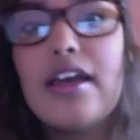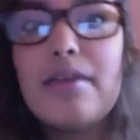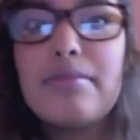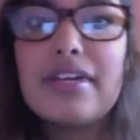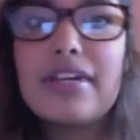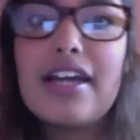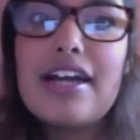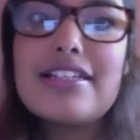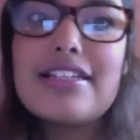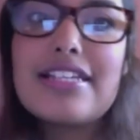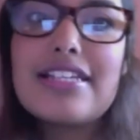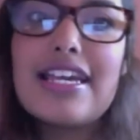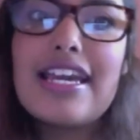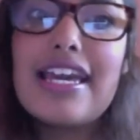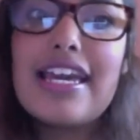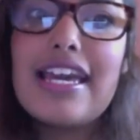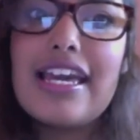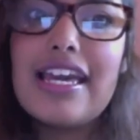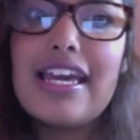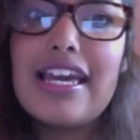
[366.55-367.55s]
because
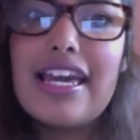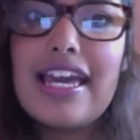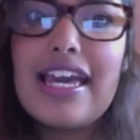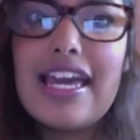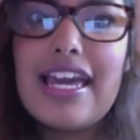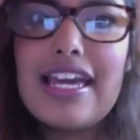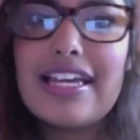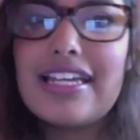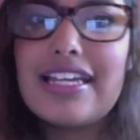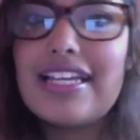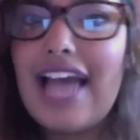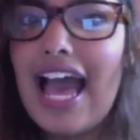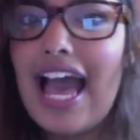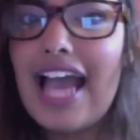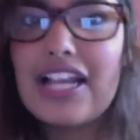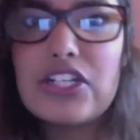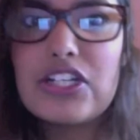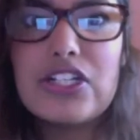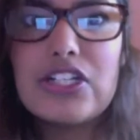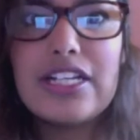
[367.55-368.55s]
it can
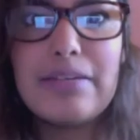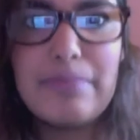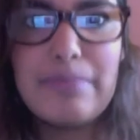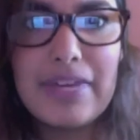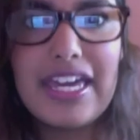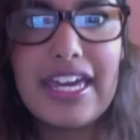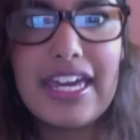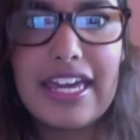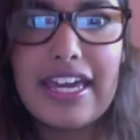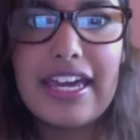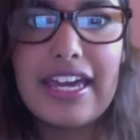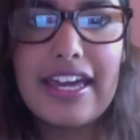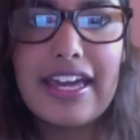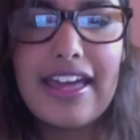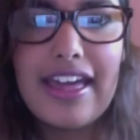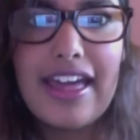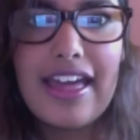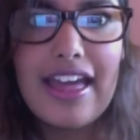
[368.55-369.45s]
actually be